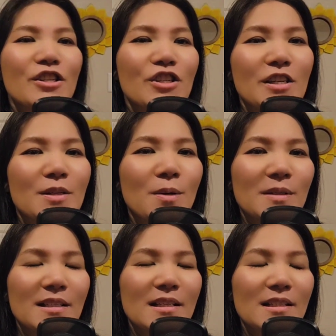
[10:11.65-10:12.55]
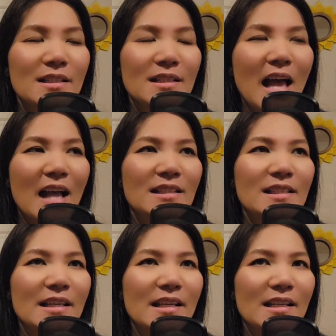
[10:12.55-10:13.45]
She notices
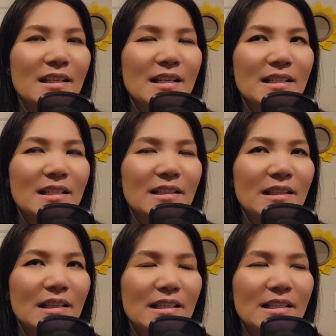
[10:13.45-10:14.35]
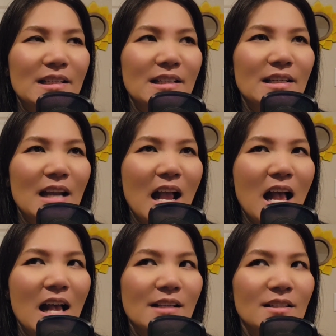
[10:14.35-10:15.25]
that it is listed
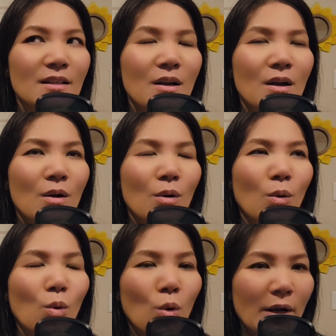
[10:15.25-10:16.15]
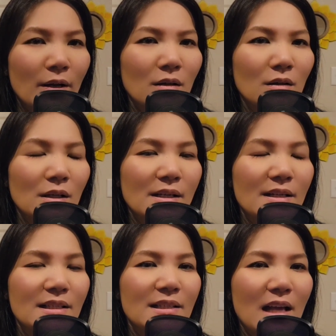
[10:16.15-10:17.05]
as oil
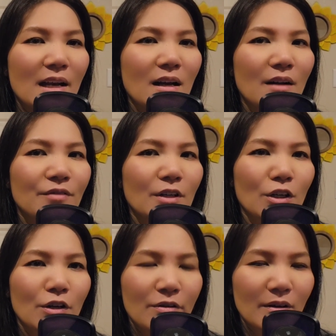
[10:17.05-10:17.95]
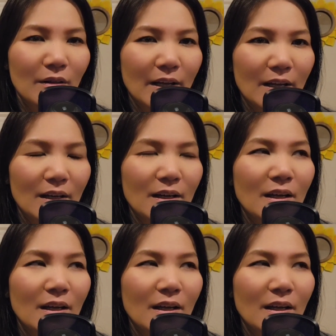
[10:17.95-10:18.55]
instead of acrylic.